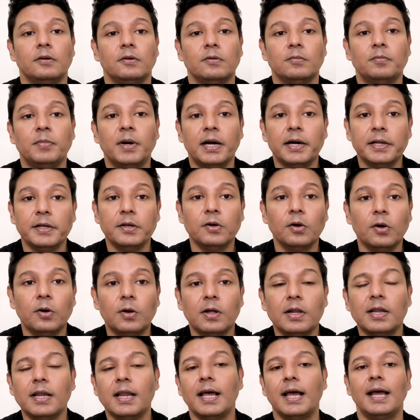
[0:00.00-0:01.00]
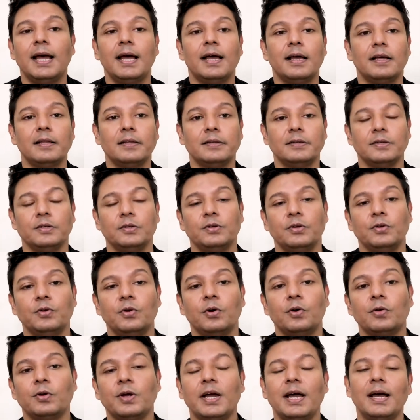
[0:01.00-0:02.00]
party hall, and you're
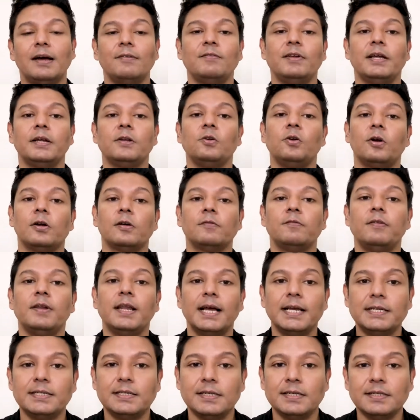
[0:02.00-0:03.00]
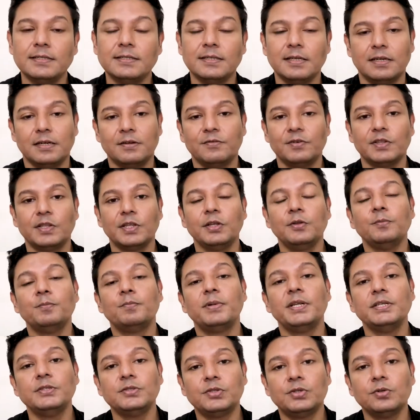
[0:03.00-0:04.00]
going to have like a lot of lightings and everything,
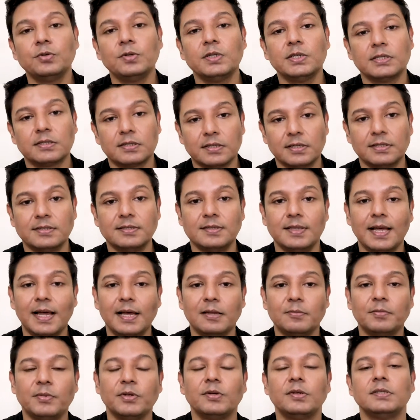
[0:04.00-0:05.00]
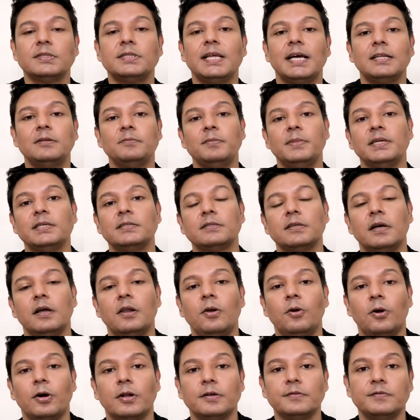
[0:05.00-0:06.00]
please do discuss that, because that makes a
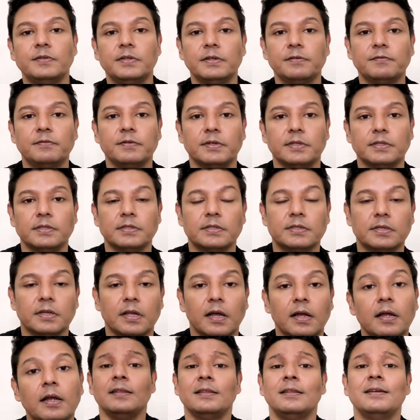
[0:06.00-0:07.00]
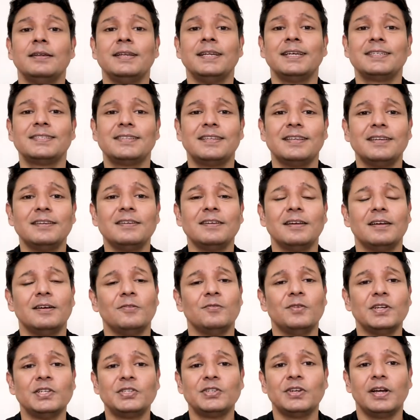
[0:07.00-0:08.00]
lot of difference. The next thing
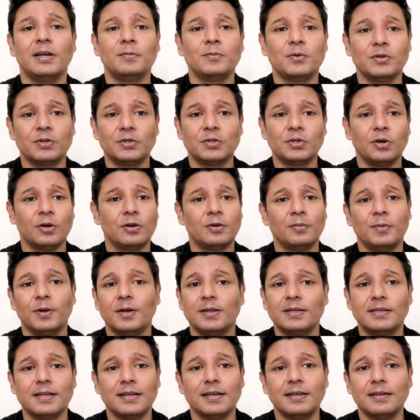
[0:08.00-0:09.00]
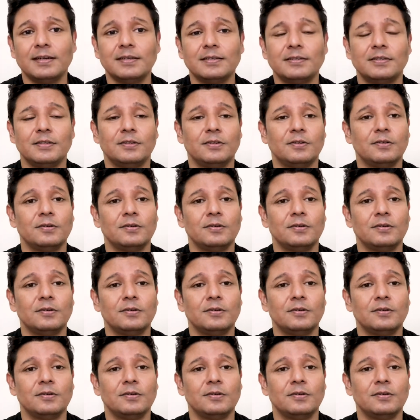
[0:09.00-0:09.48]
which I'm going to talk about is